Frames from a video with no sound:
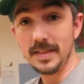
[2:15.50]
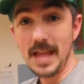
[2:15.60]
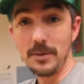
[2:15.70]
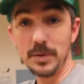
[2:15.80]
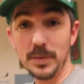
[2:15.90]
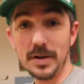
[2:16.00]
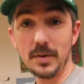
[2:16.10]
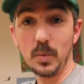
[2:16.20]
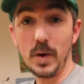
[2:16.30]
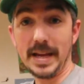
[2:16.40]
That one went
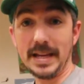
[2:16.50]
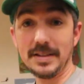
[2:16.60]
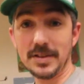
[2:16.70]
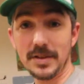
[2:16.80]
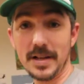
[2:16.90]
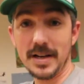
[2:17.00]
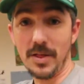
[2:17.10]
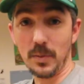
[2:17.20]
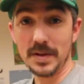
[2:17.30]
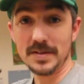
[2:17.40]
on way easier than
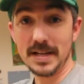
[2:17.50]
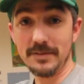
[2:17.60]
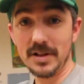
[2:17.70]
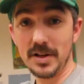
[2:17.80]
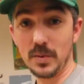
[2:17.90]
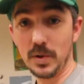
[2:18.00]
other ones that I've done on